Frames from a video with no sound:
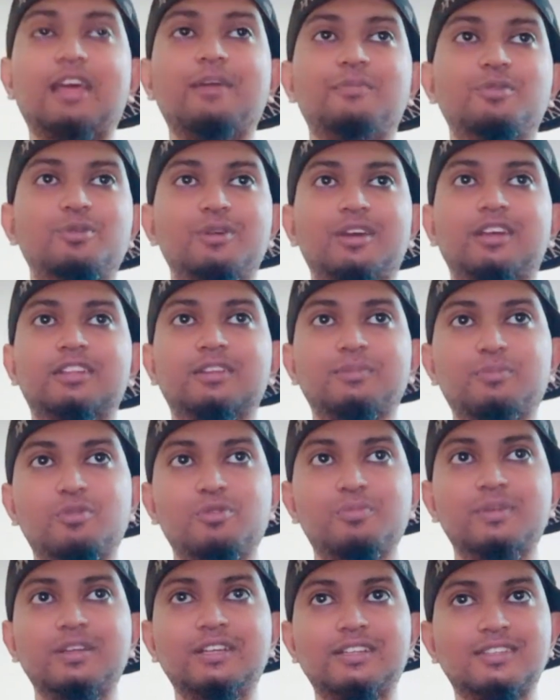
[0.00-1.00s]
I'm doing at the
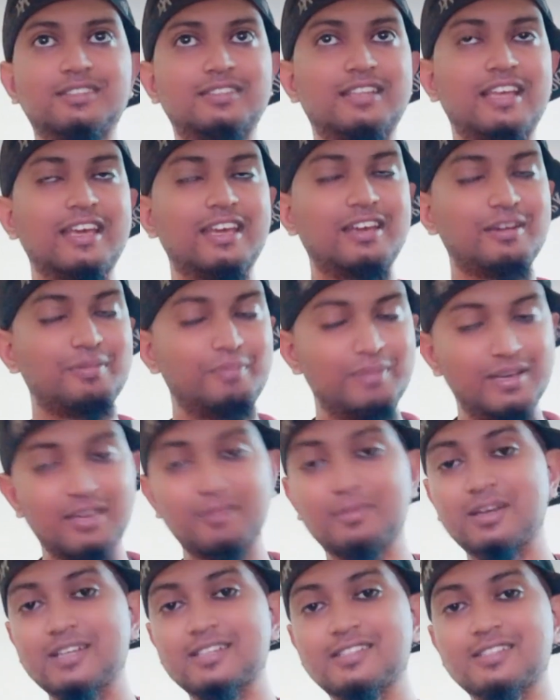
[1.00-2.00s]
moment is like
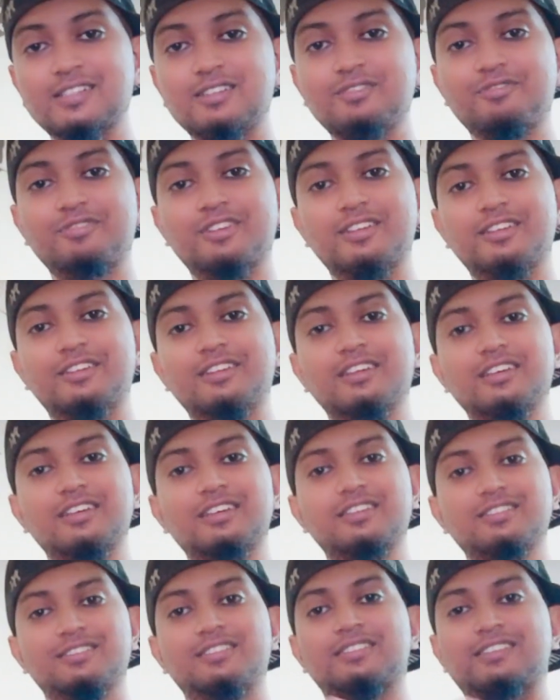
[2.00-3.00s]
being myself and
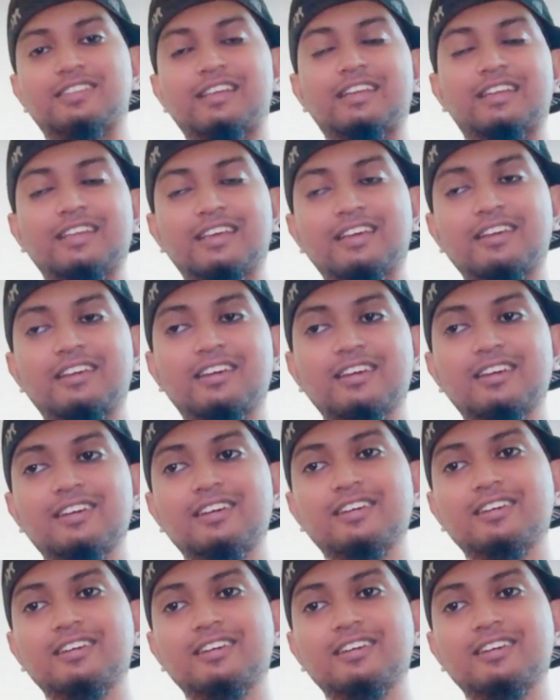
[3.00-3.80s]
just letting